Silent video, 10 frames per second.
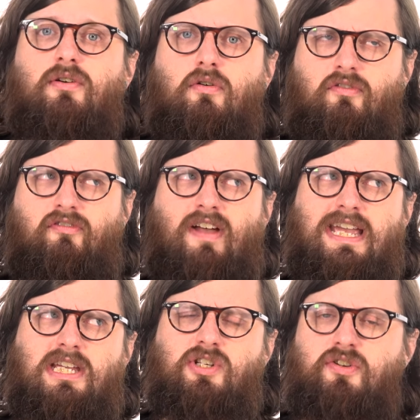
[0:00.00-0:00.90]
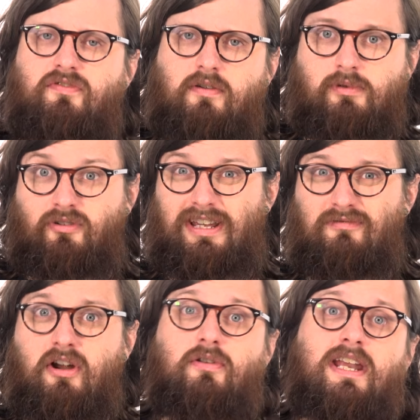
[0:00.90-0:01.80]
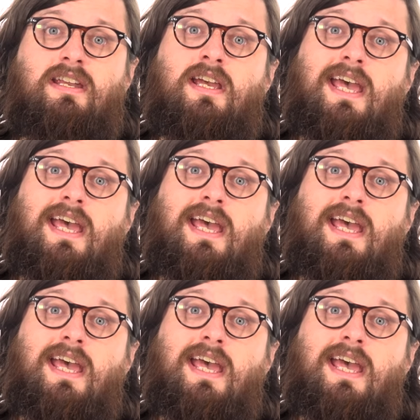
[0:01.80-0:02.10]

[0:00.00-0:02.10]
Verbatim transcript: or Phage, from Green Ronin,